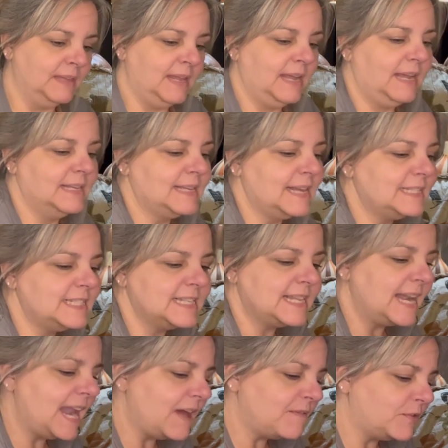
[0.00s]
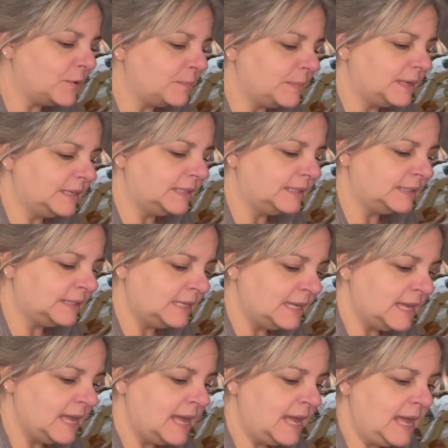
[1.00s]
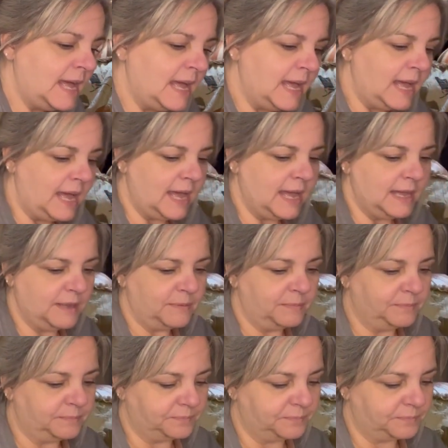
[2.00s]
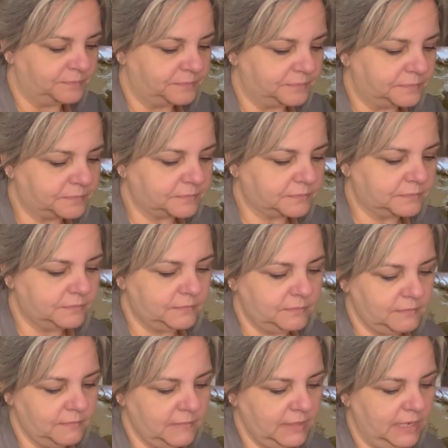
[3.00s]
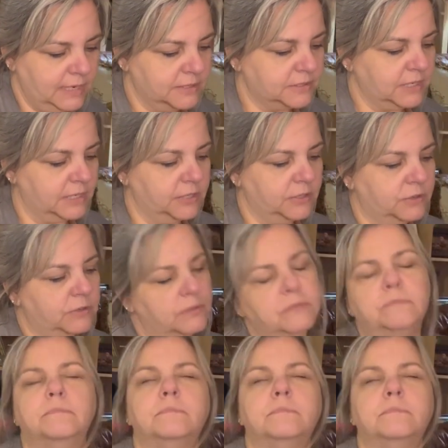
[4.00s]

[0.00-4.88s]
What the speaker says: Because I just love them. Here's a little